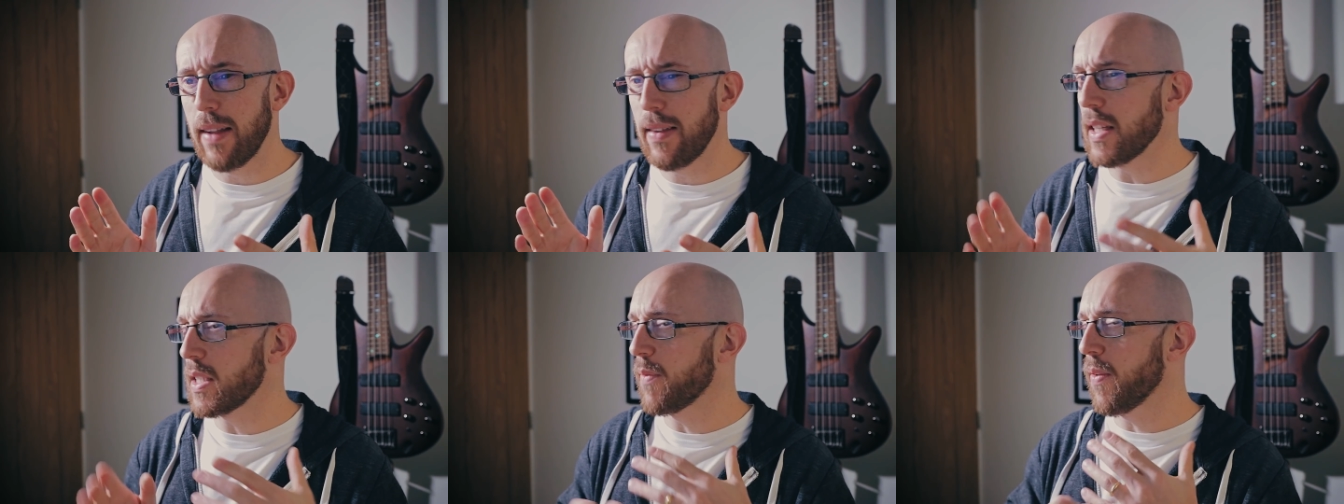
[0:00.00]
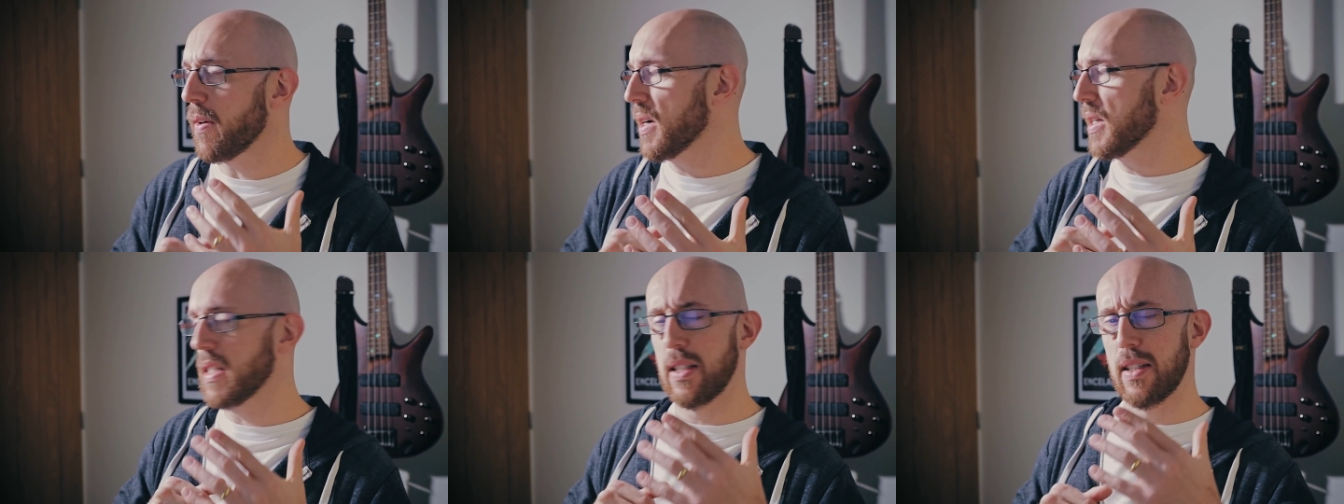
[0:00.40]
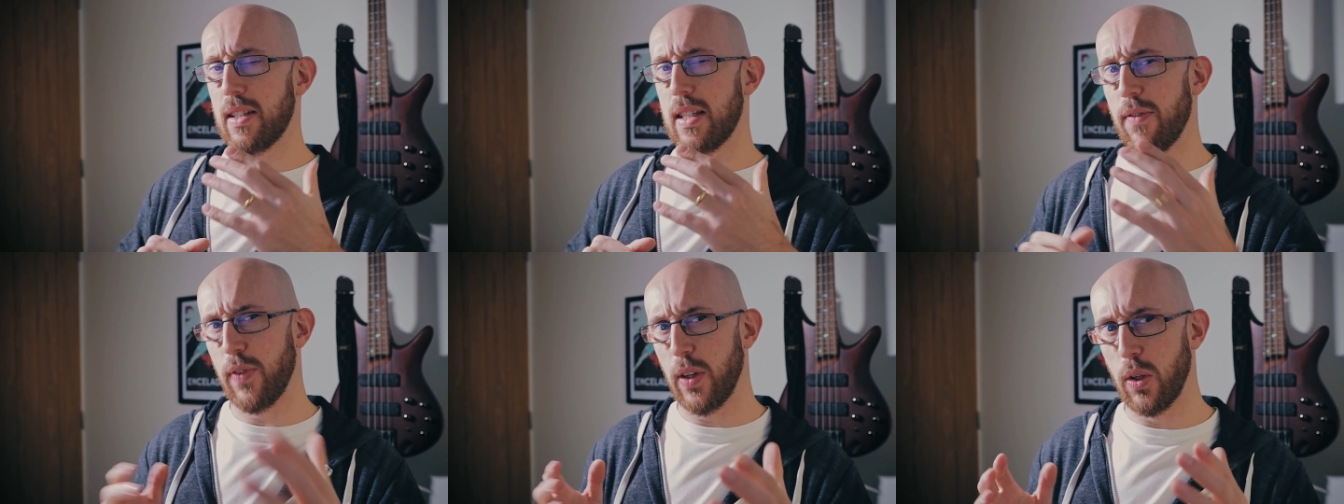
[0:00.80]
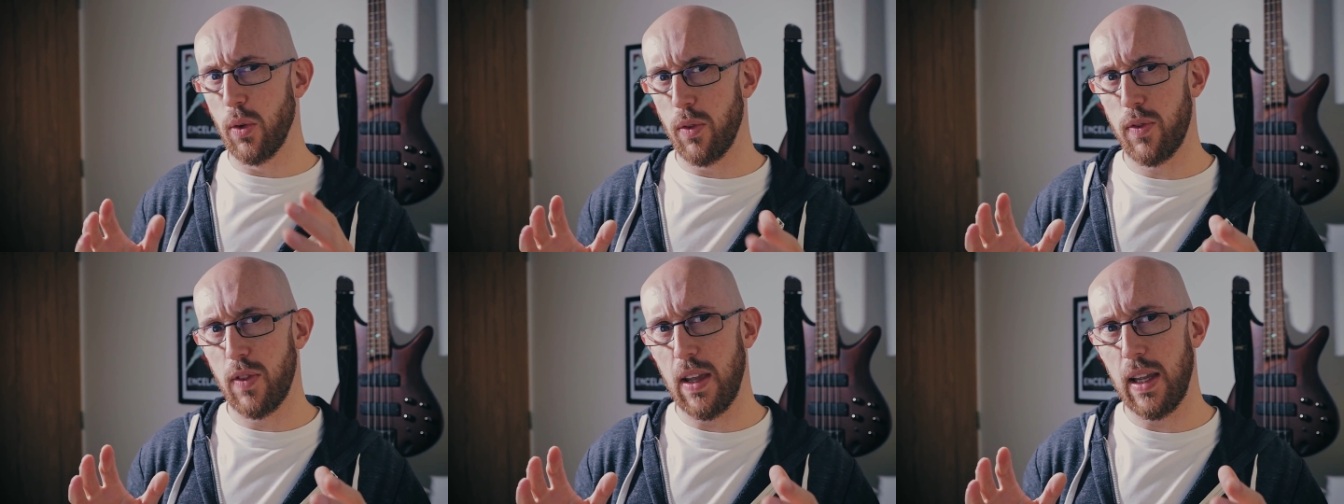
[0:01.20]
And that's a very
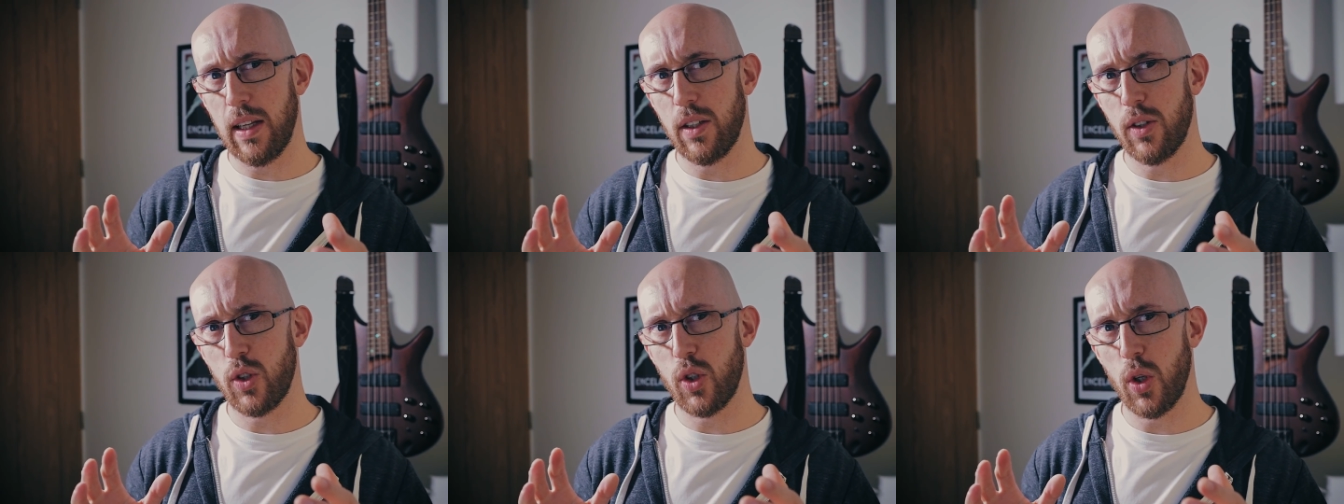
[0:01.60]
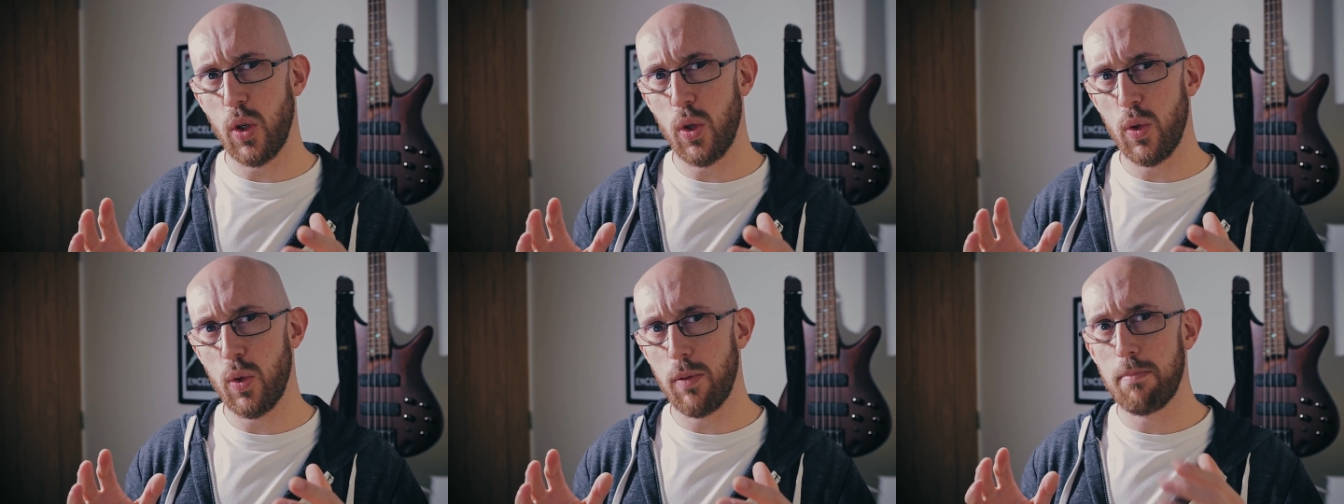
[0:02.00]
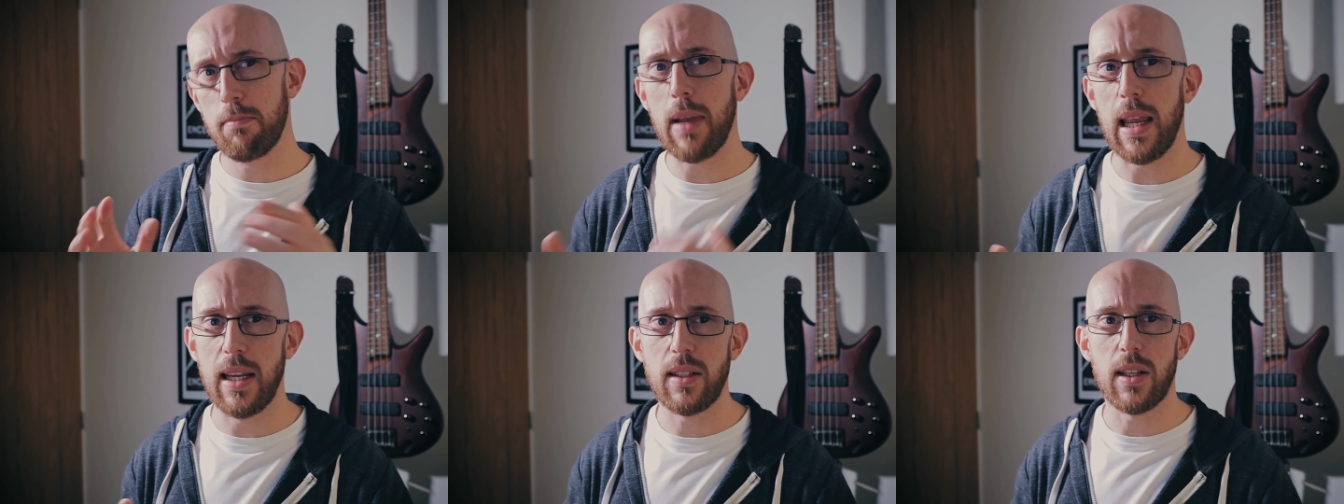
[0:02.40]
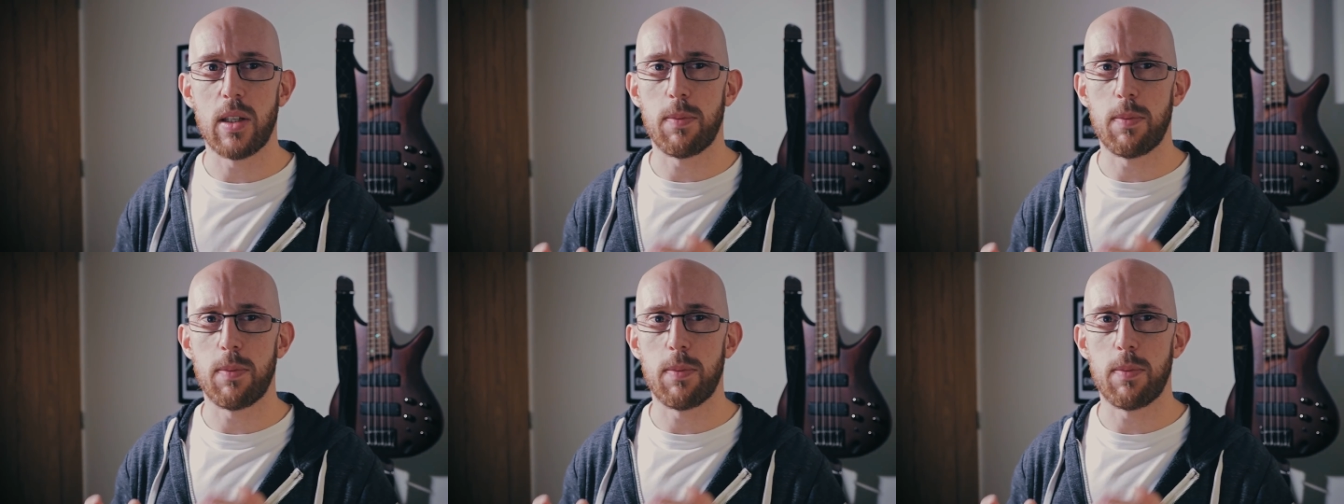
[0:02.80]
difficult thing to meet,